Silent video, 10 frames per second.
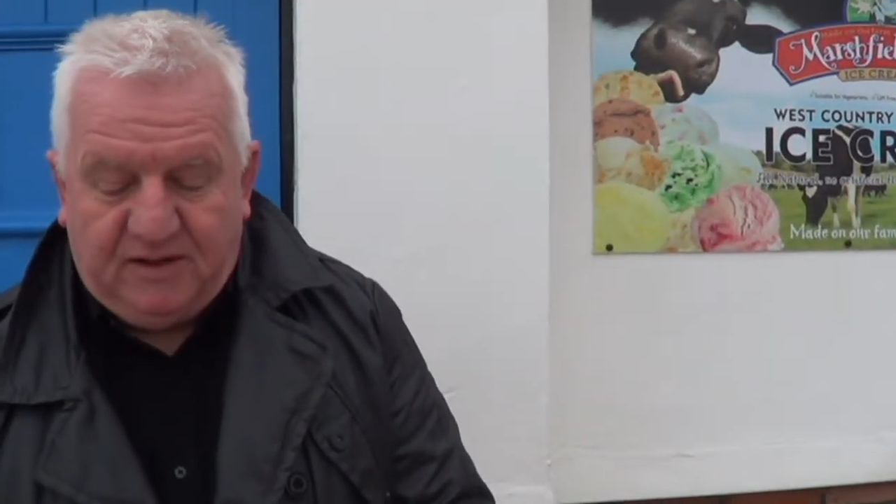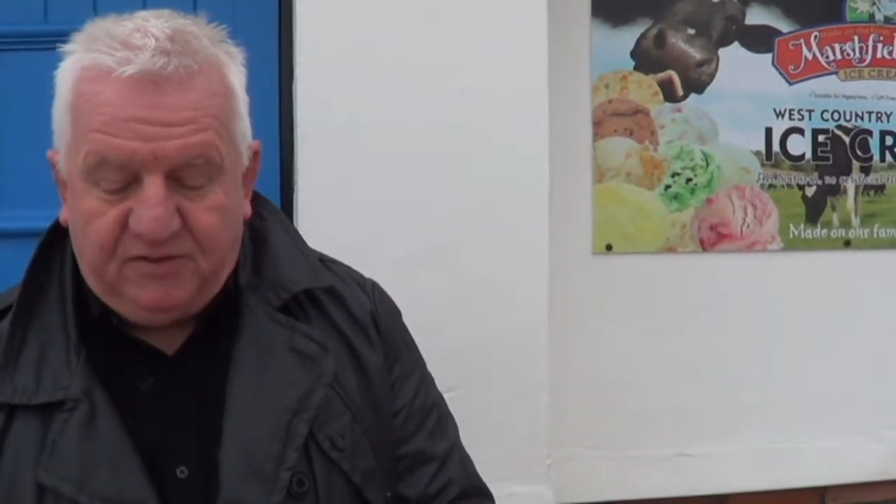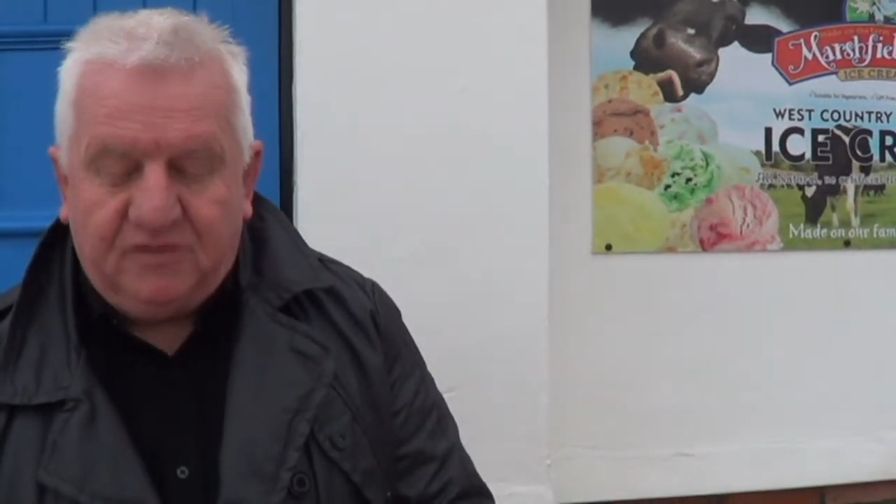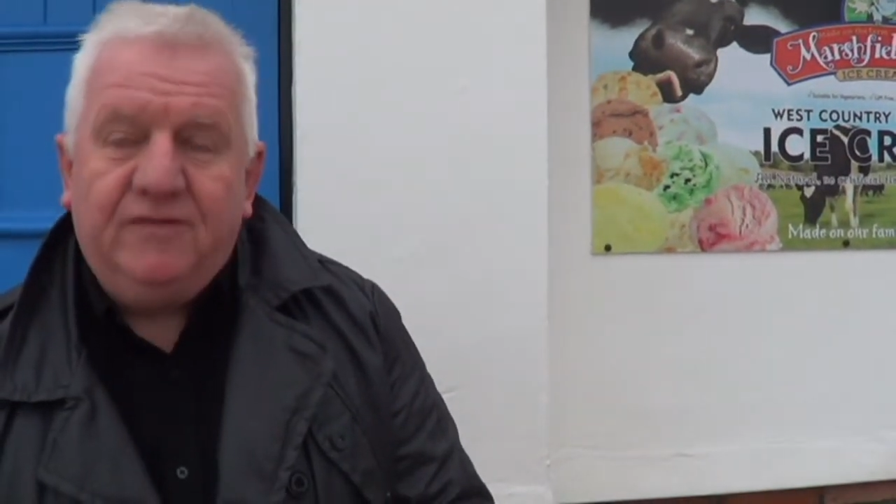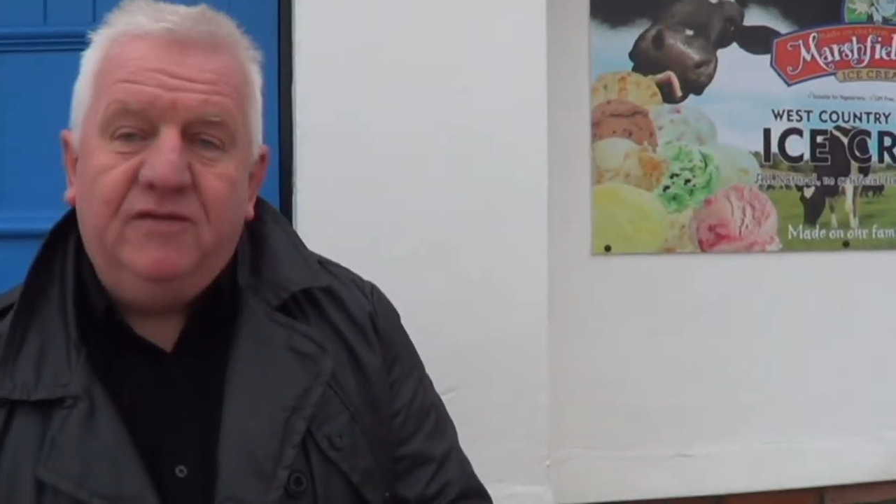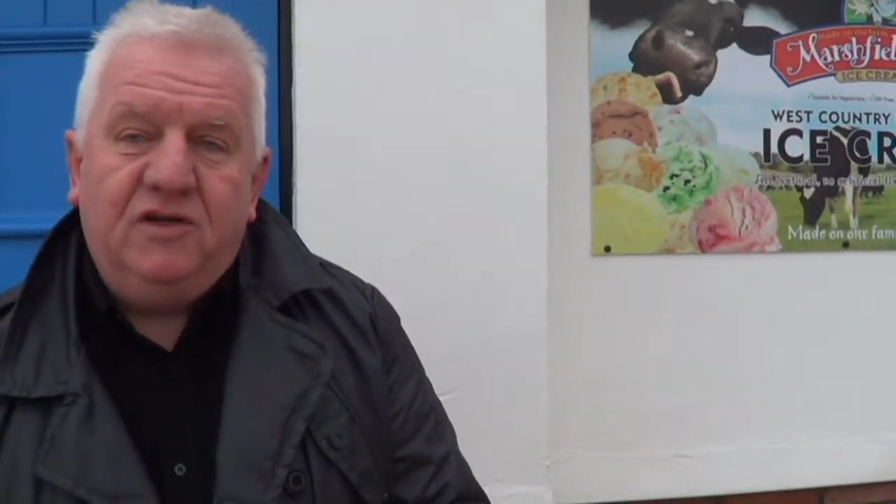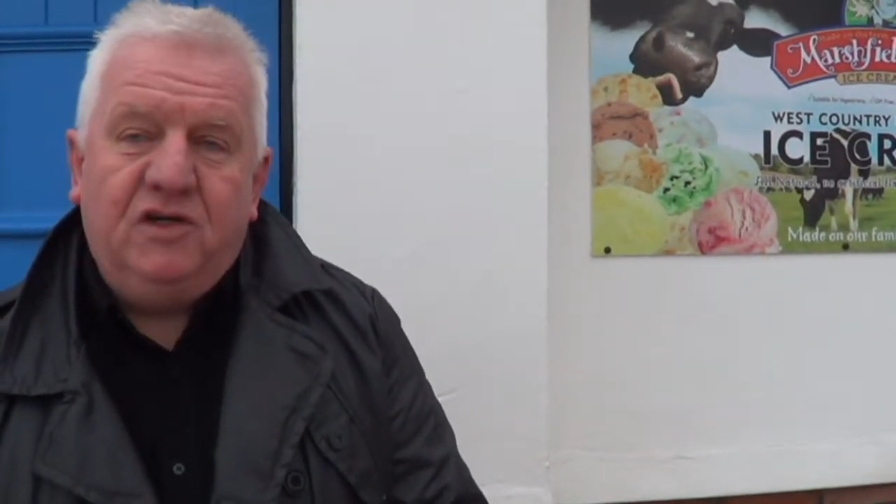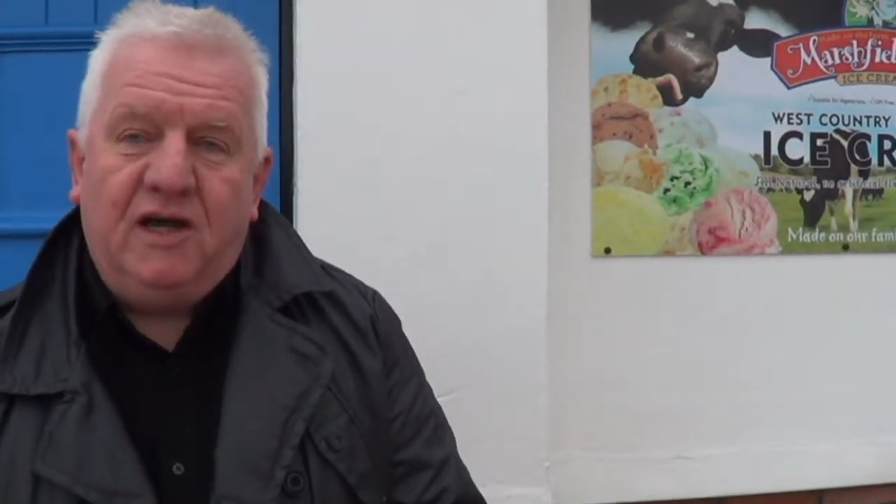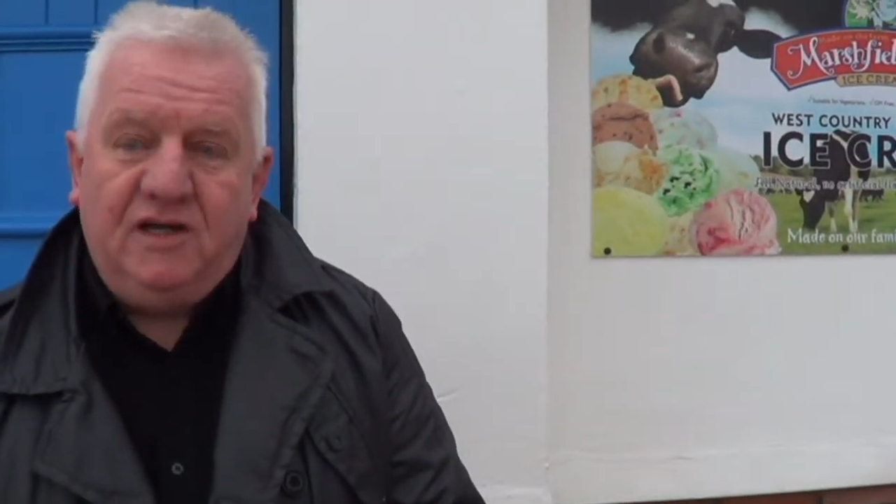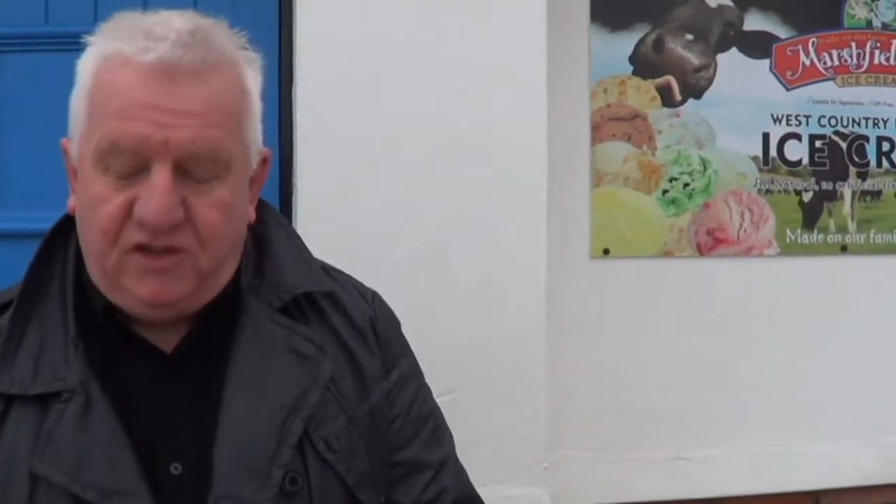There was a definite
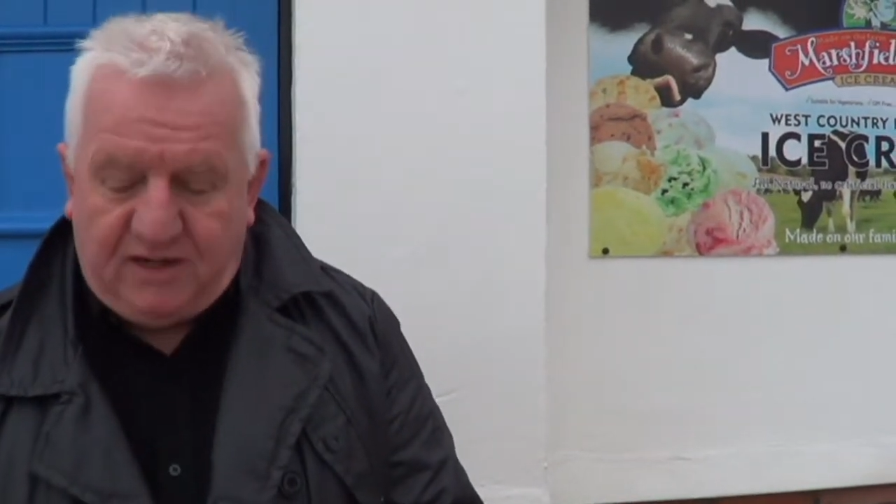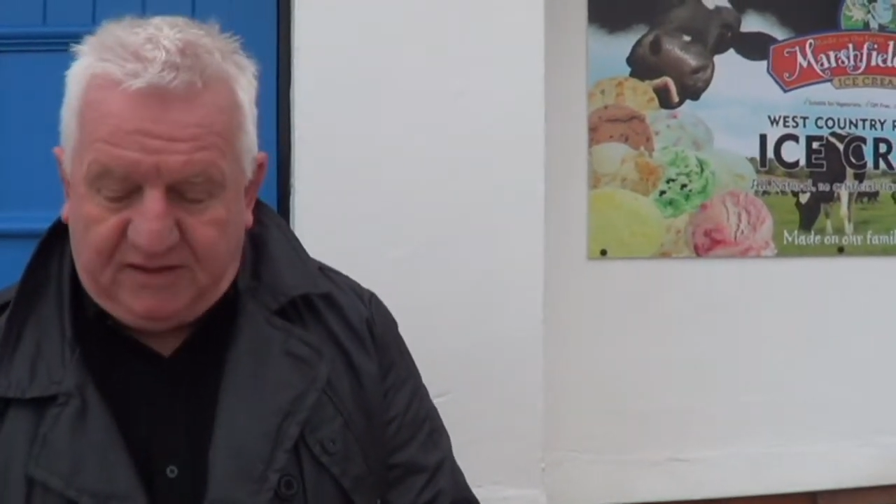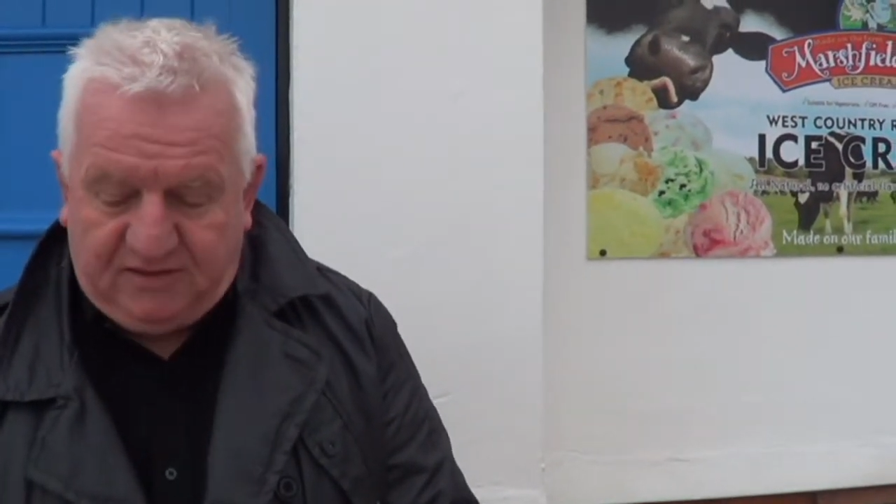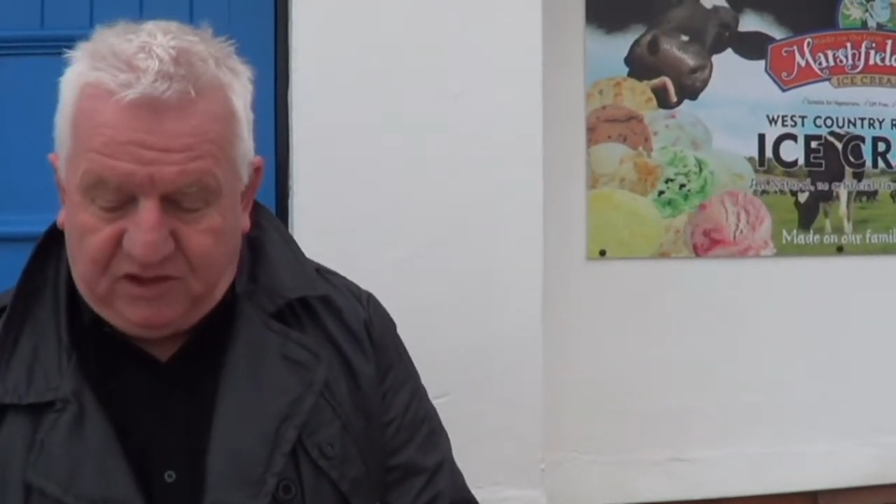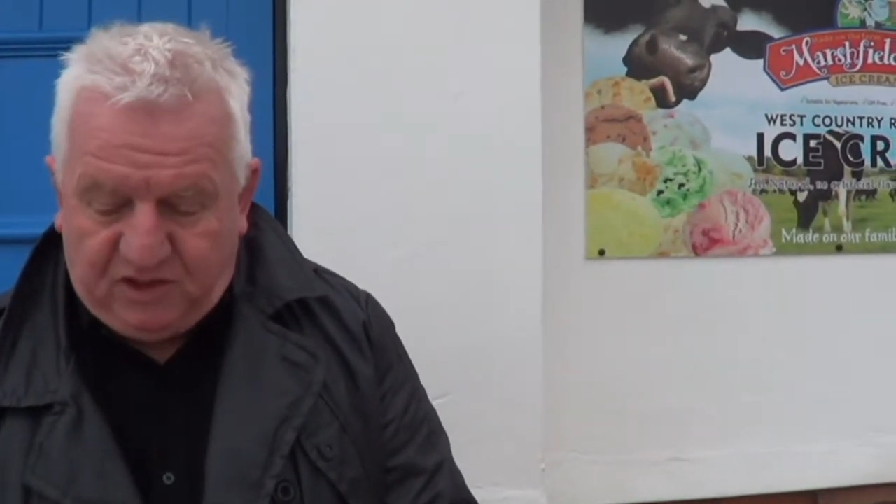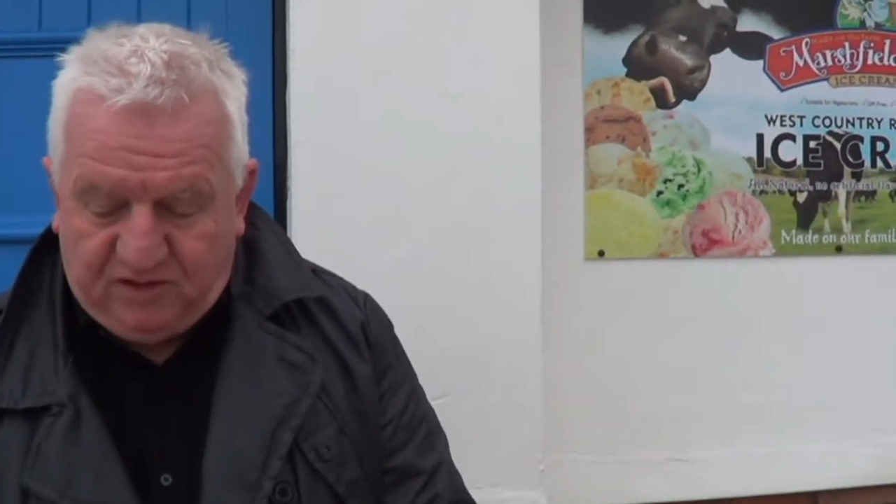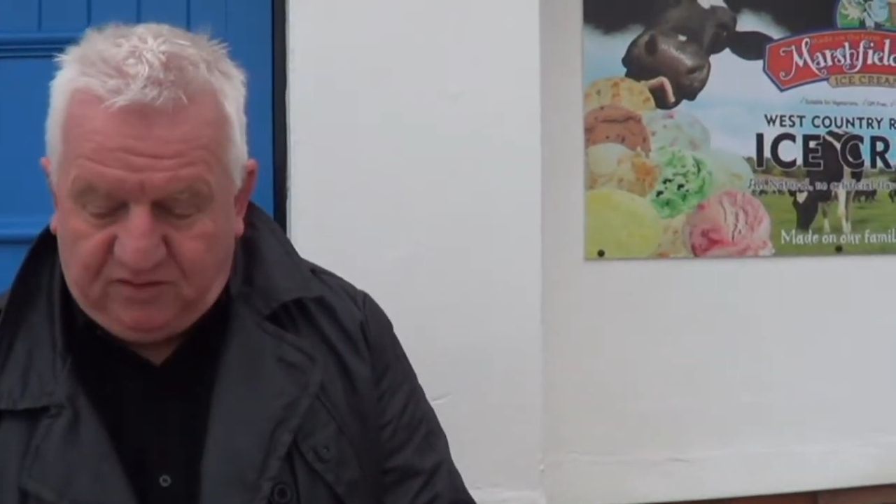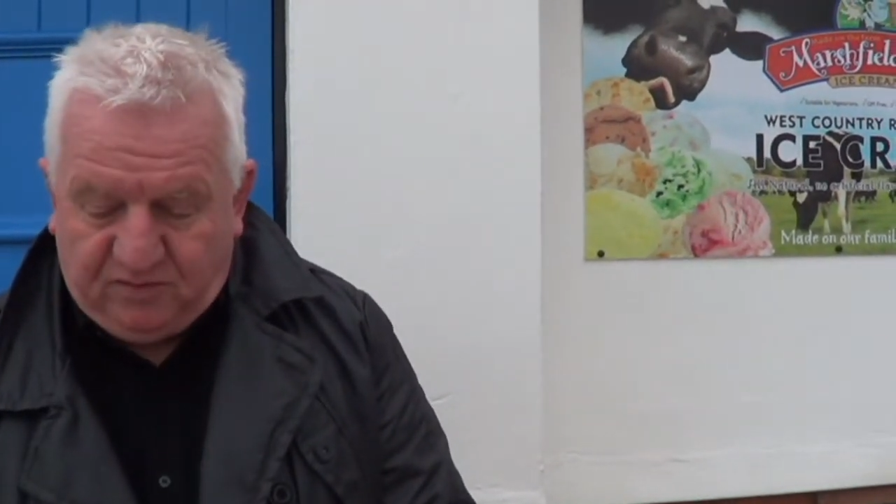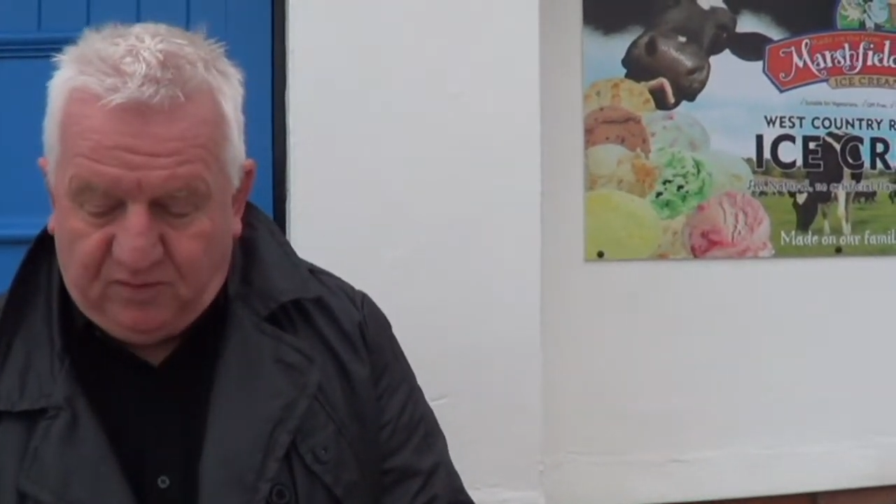change in attitude